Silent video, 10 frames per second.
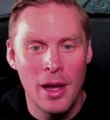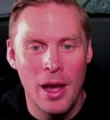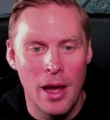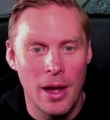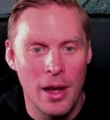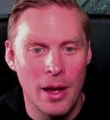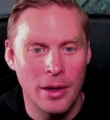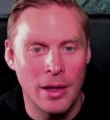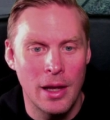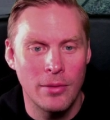
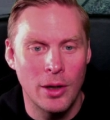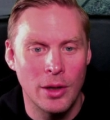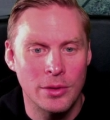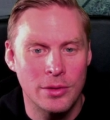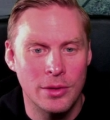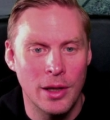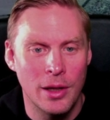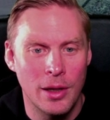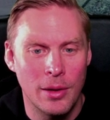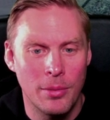gave us
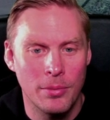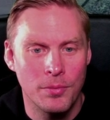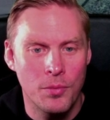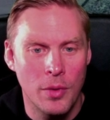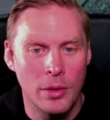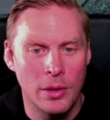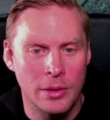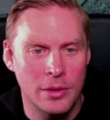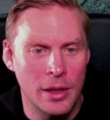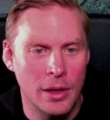the,
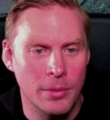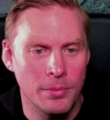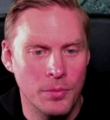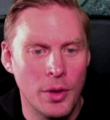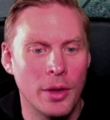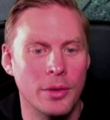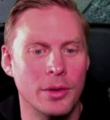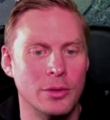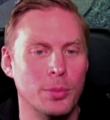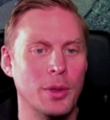let's see here,
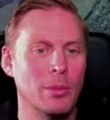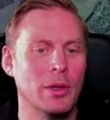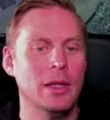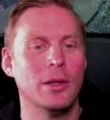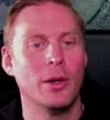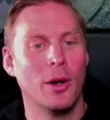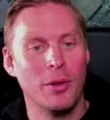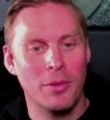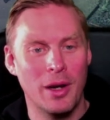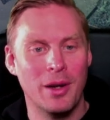the supreme leader
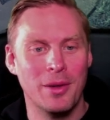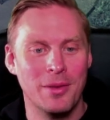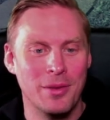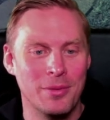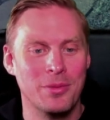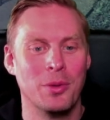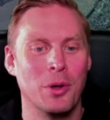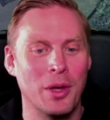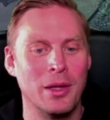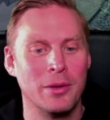of
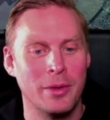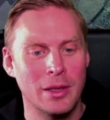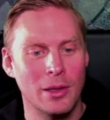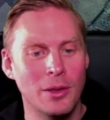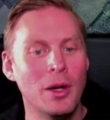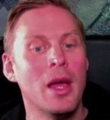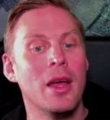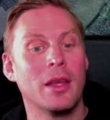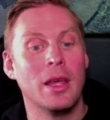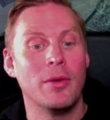on Adolf Hitler,
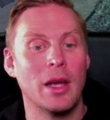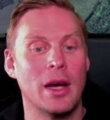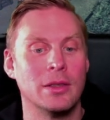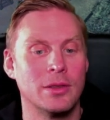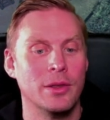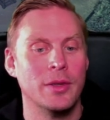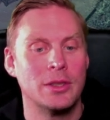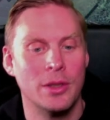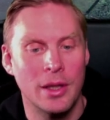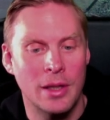giving us
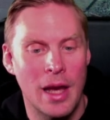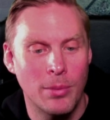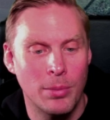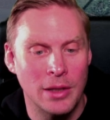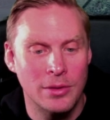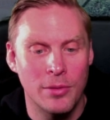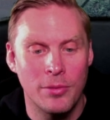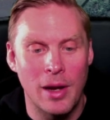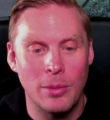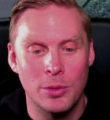division attack plus
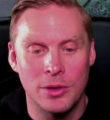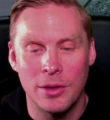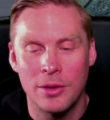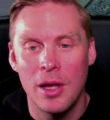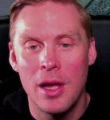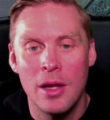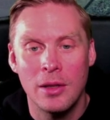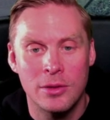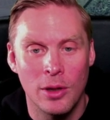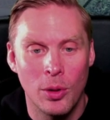5%.
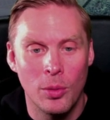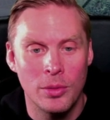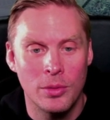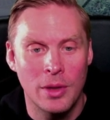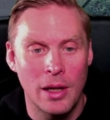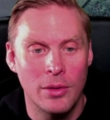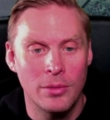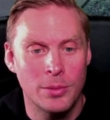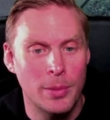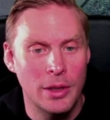So kind of
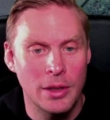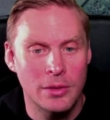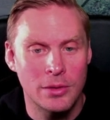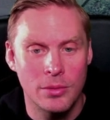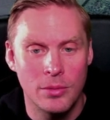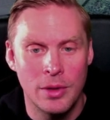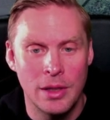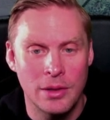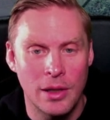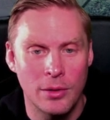spirits,
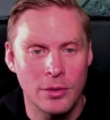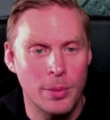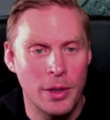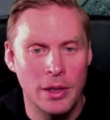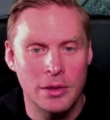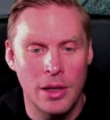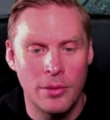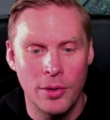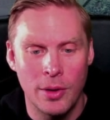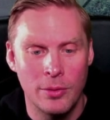these kind of spirits,
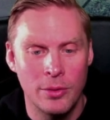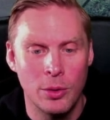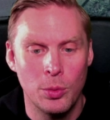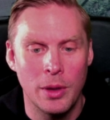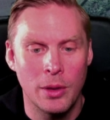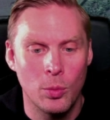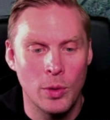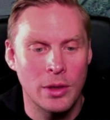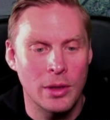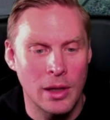everything doing
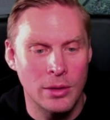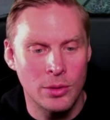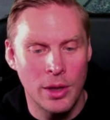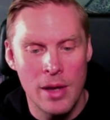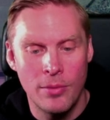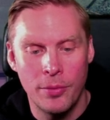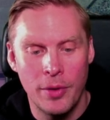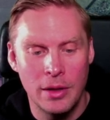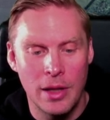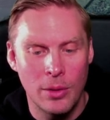with country,
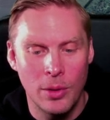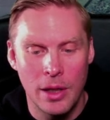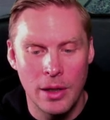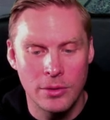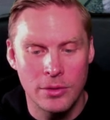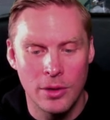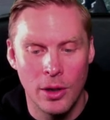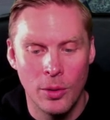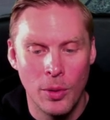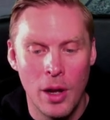everything down here.
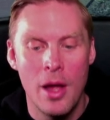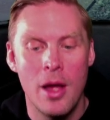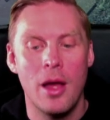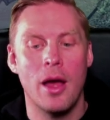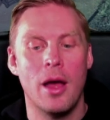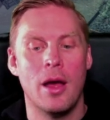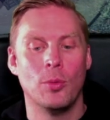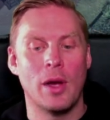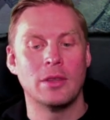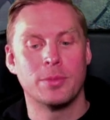So
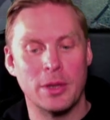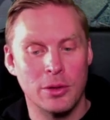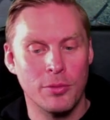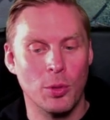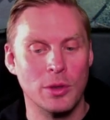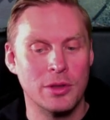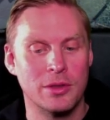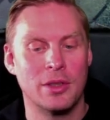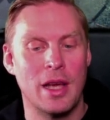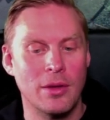we have special forces
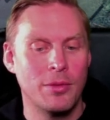attack